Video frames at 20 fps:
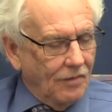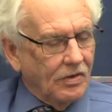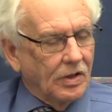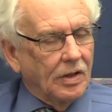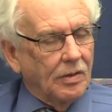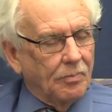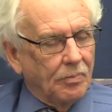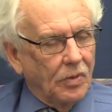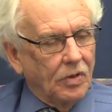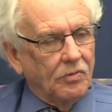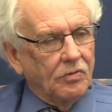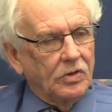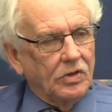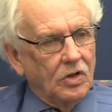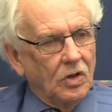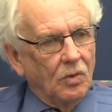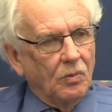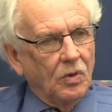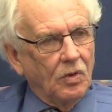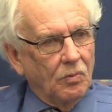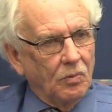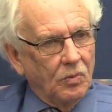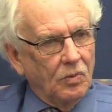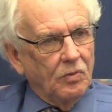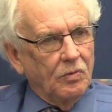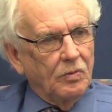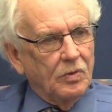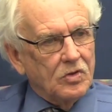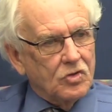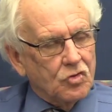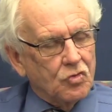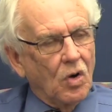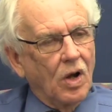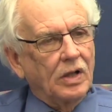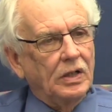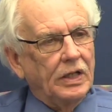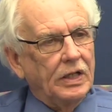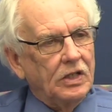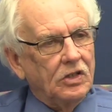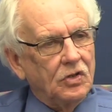we've been
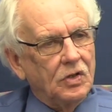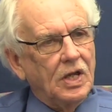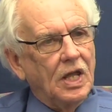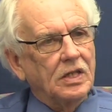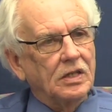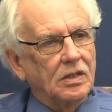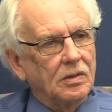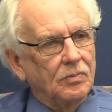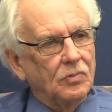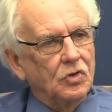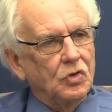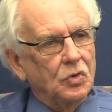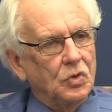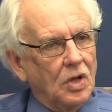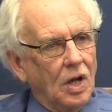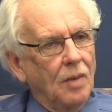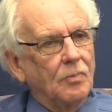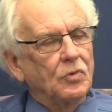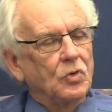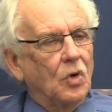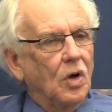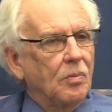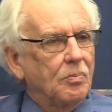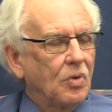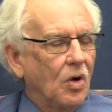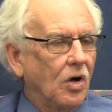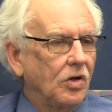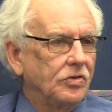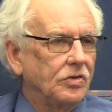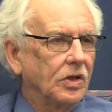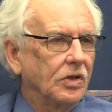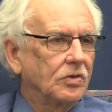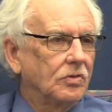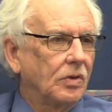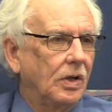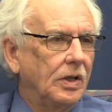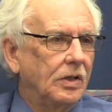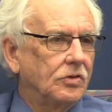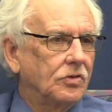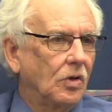struggling to get them to come to our projects,
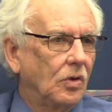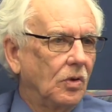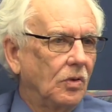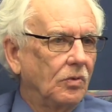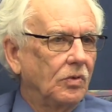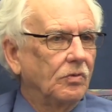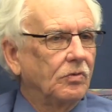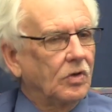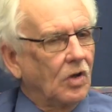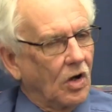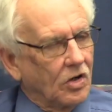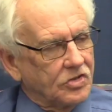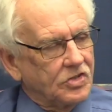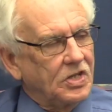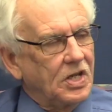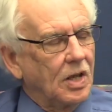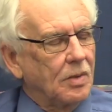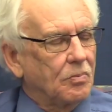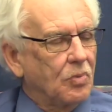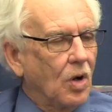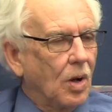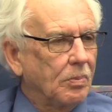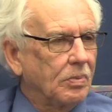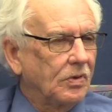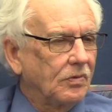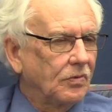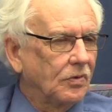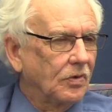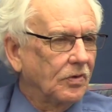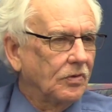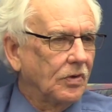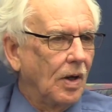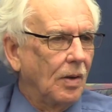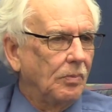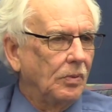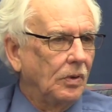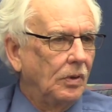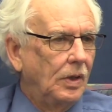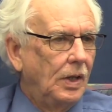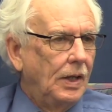right? So our CN property, for
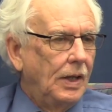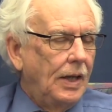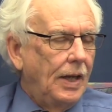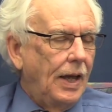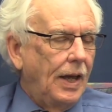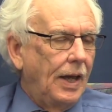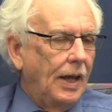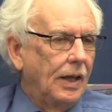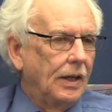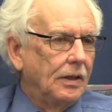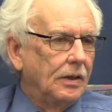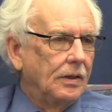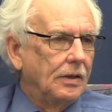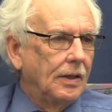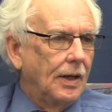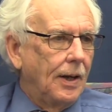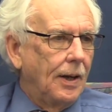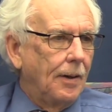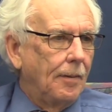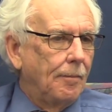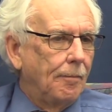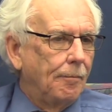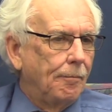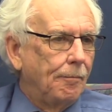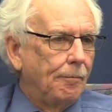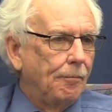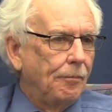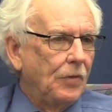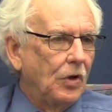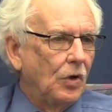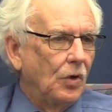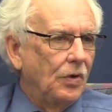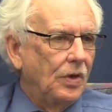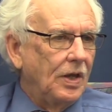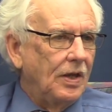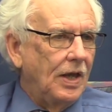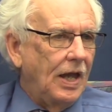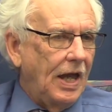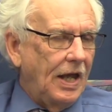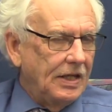example, and
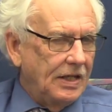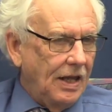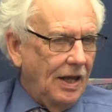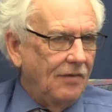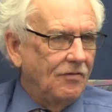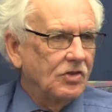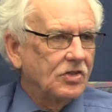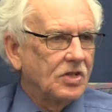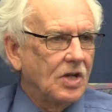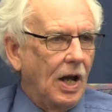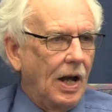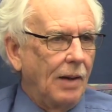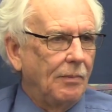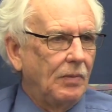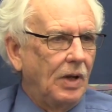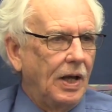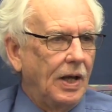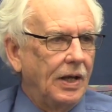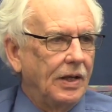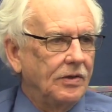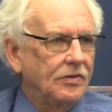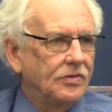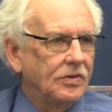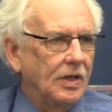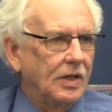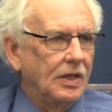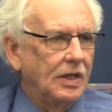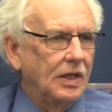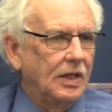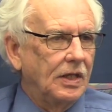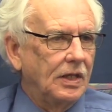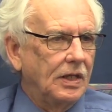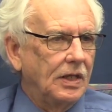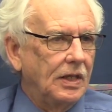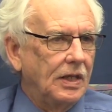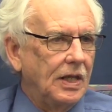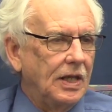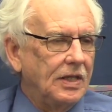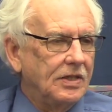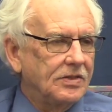they gave us timelines, and then
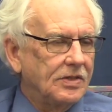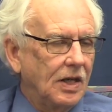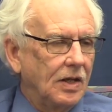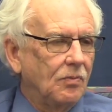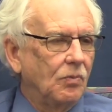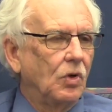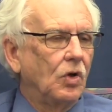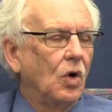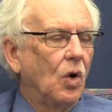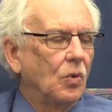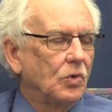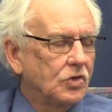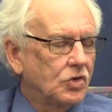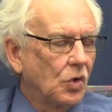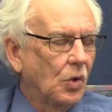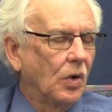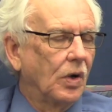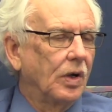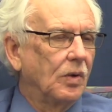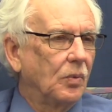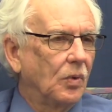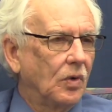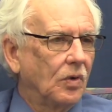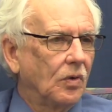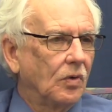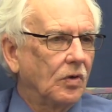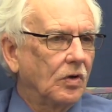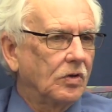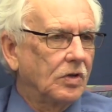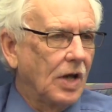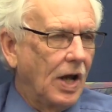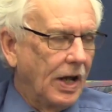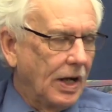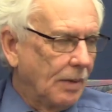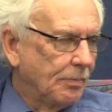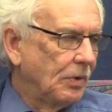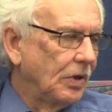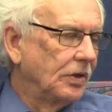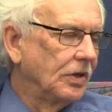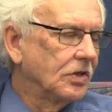they said, well, no, sorry, we're tied
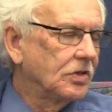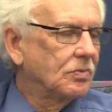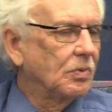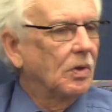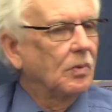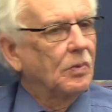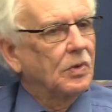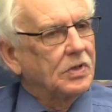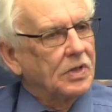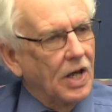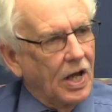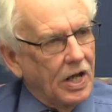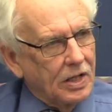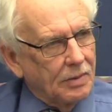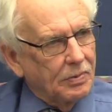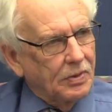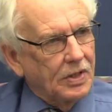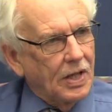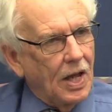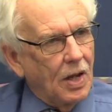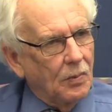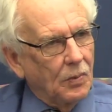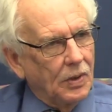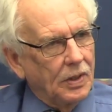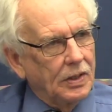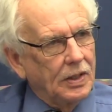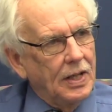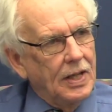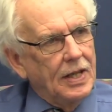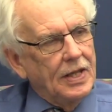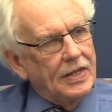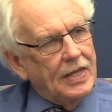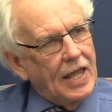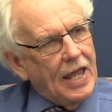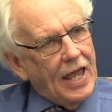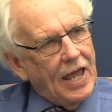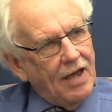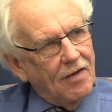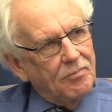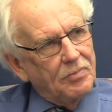up on this one, we're tied up on that one. They
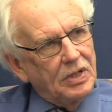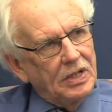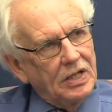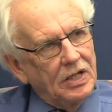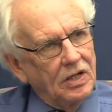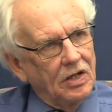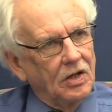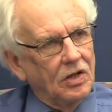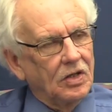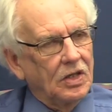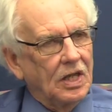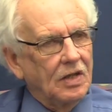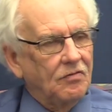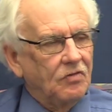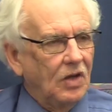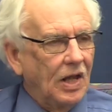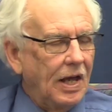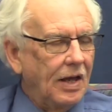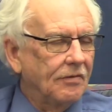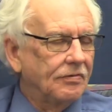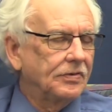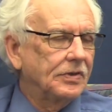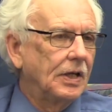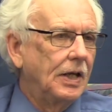have been here, they've left.